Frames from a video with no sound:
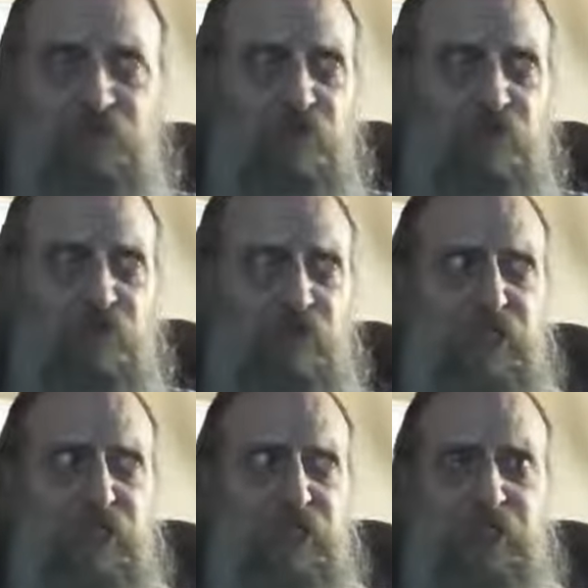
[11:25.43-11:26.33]

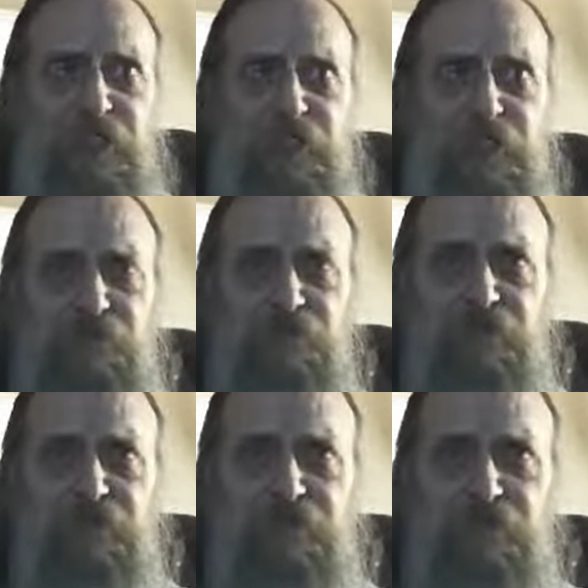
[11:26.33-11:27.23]
fourteen, it
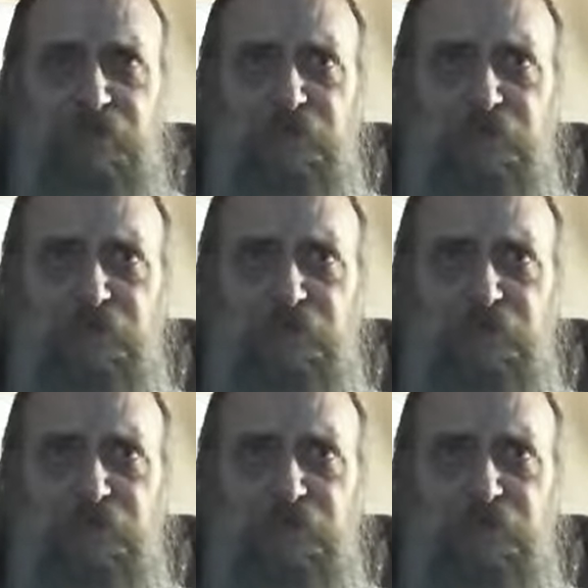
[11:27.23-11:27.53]
was uh,